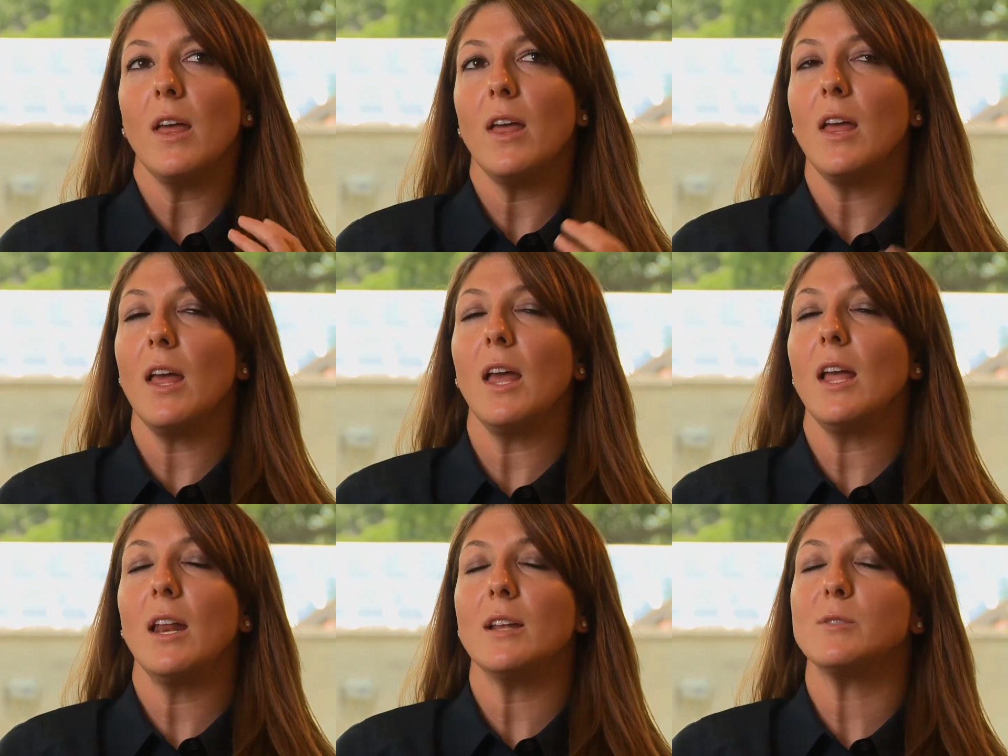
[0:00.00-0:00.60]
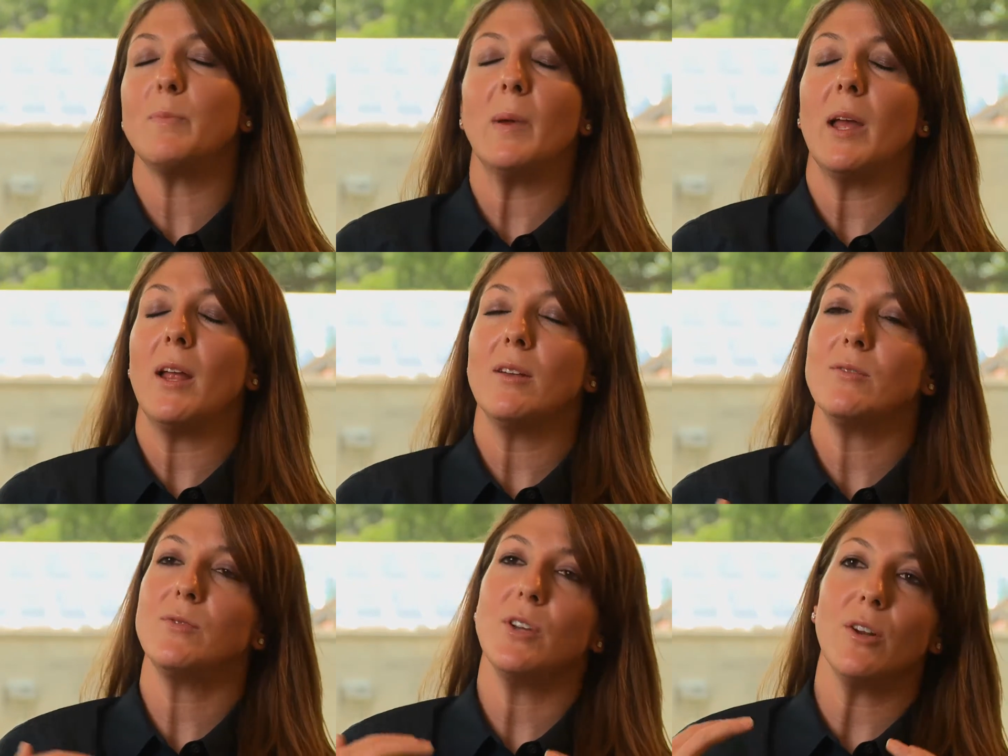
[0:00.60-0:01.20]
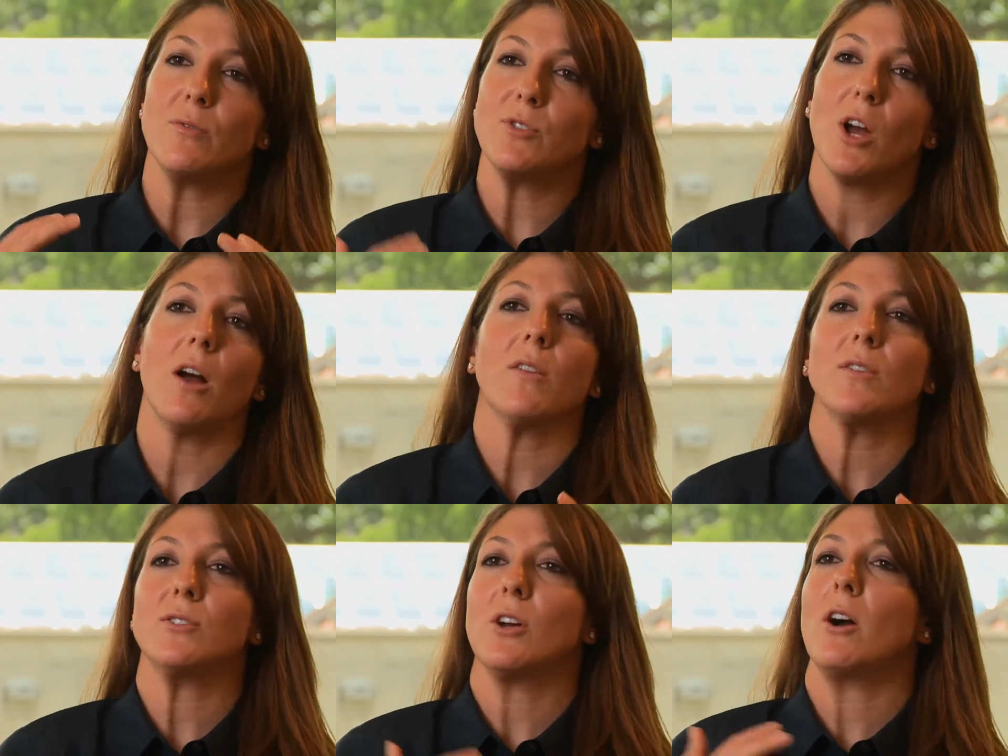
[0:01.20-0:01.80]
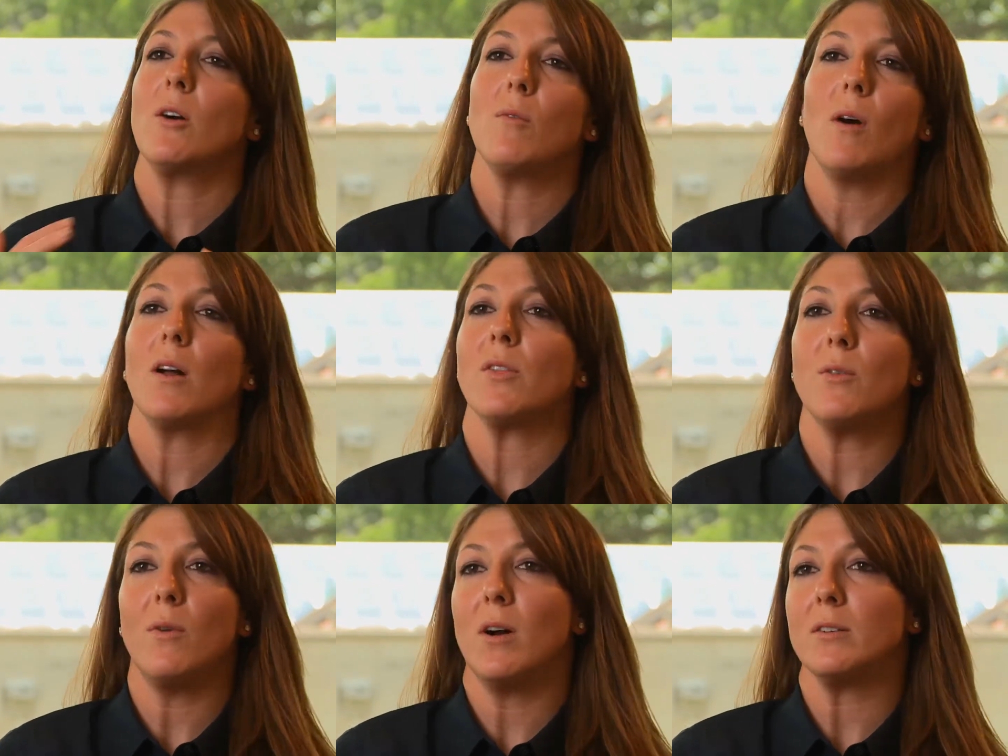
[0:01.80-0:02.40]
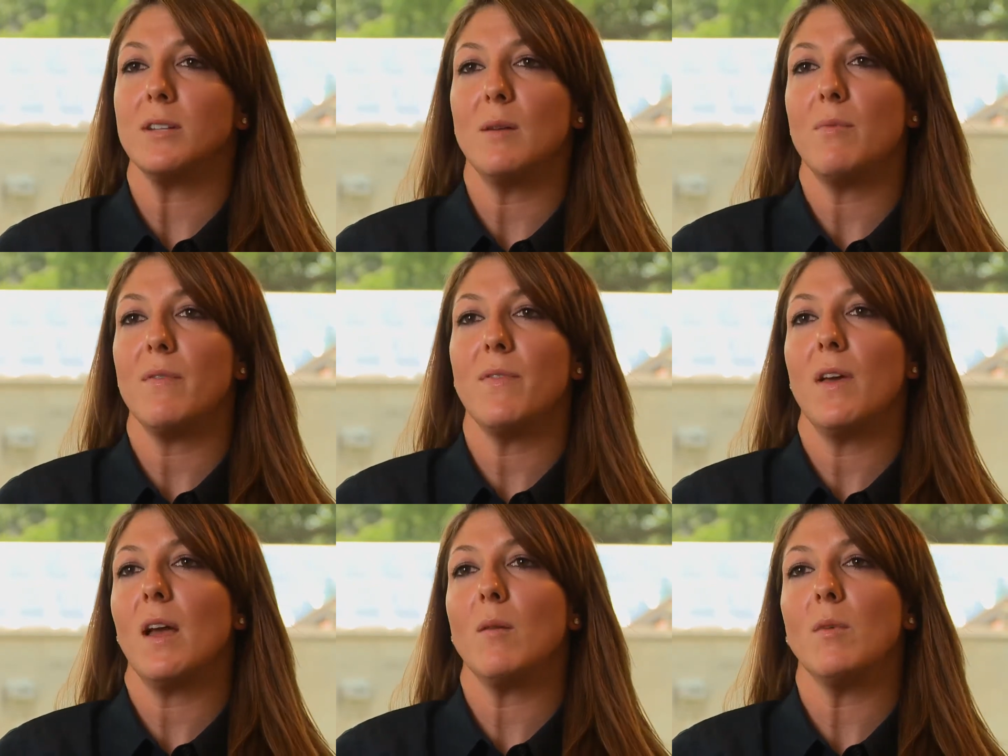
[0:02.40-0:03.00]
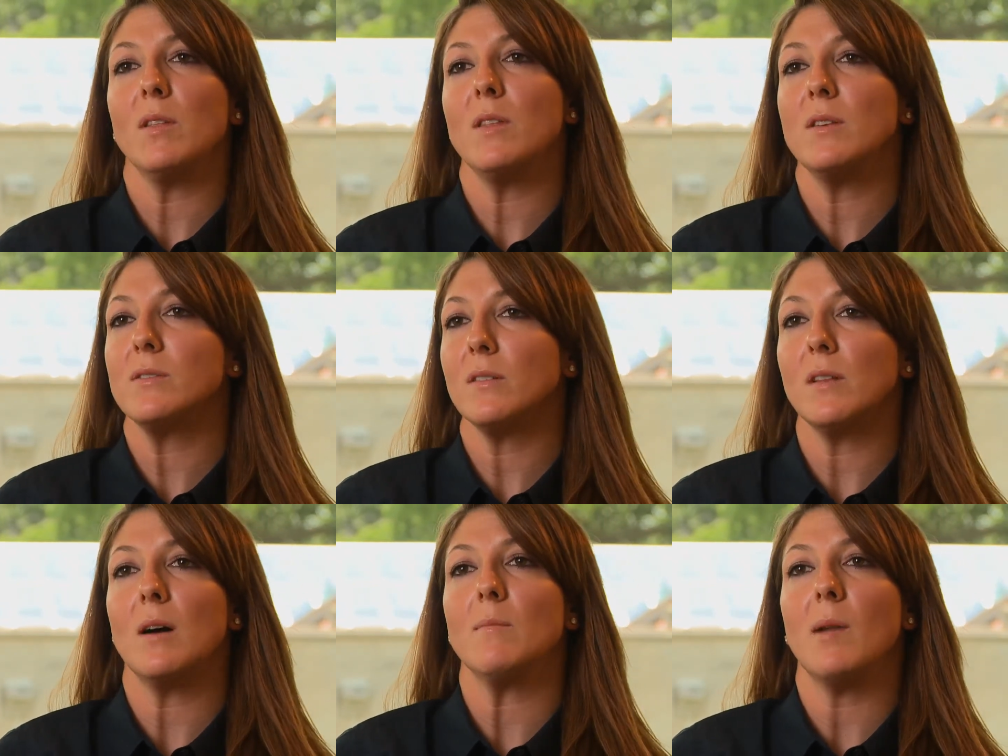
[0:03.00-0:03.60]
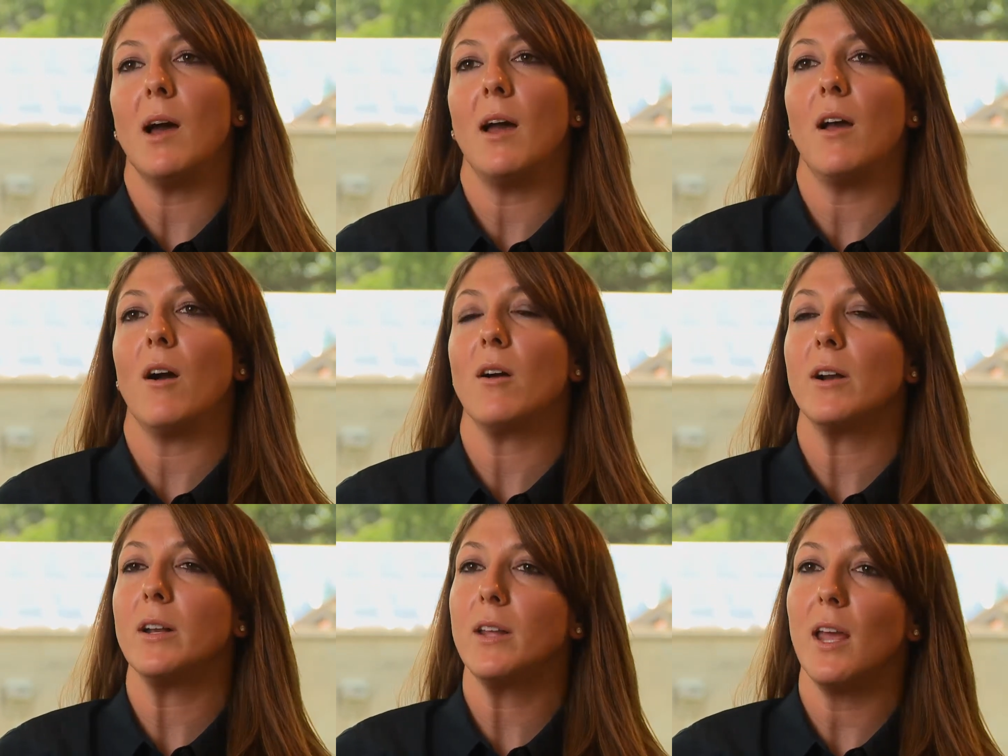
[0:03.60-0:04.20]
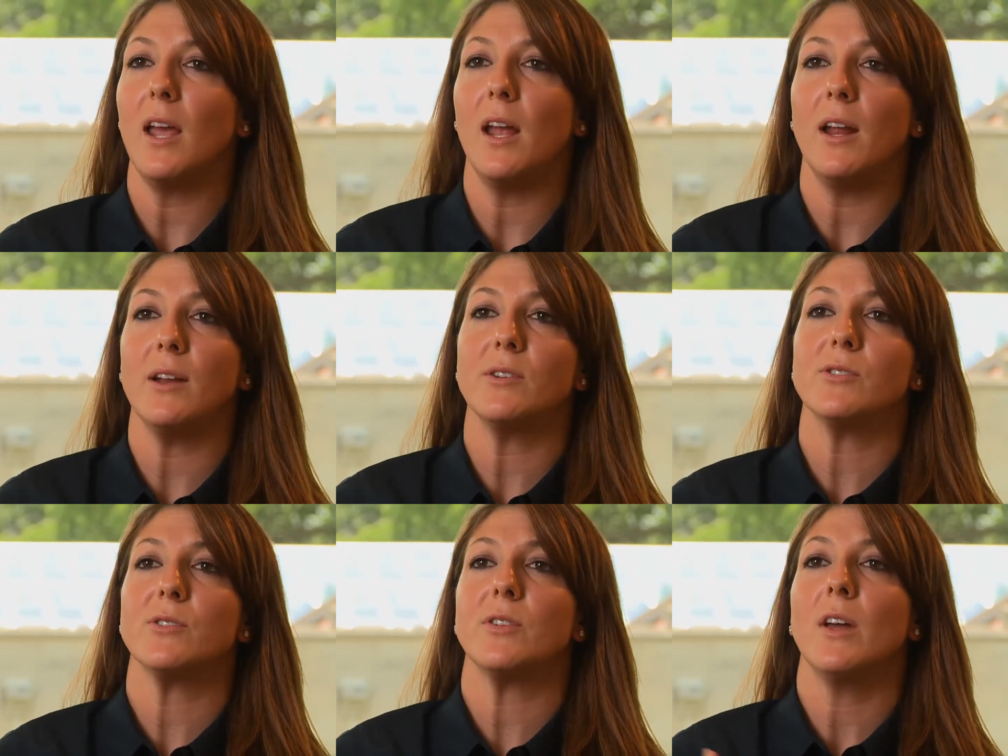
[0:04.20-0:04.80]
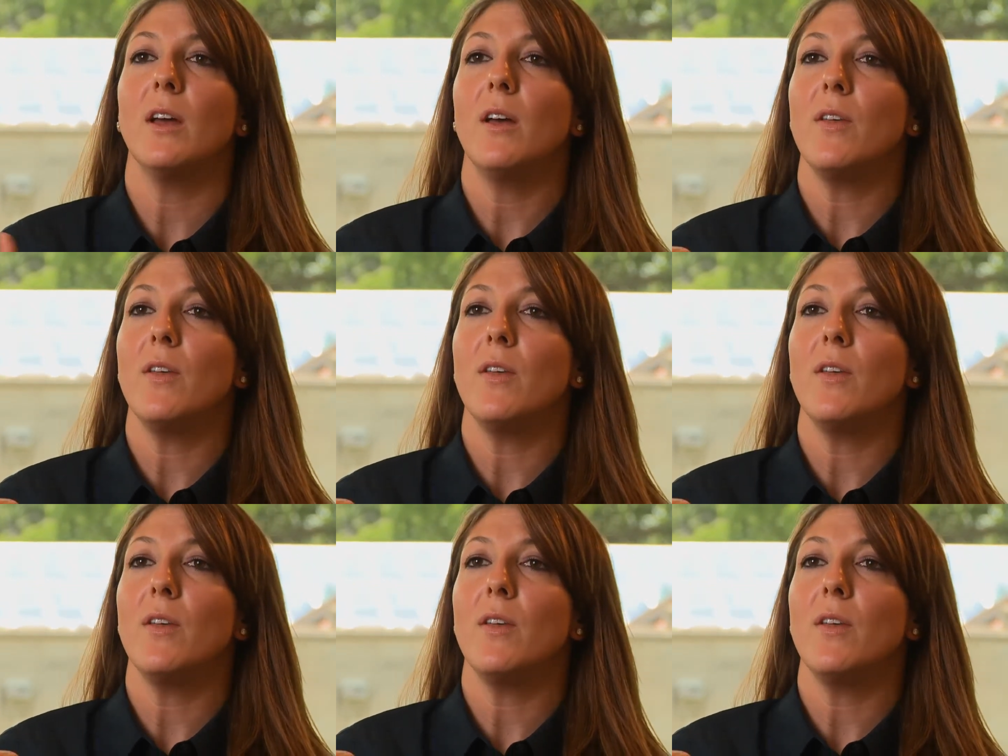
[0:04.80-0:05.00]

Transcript: it has been, talk the talk, walk the walk type of thing. I mean, these alumni are engaged.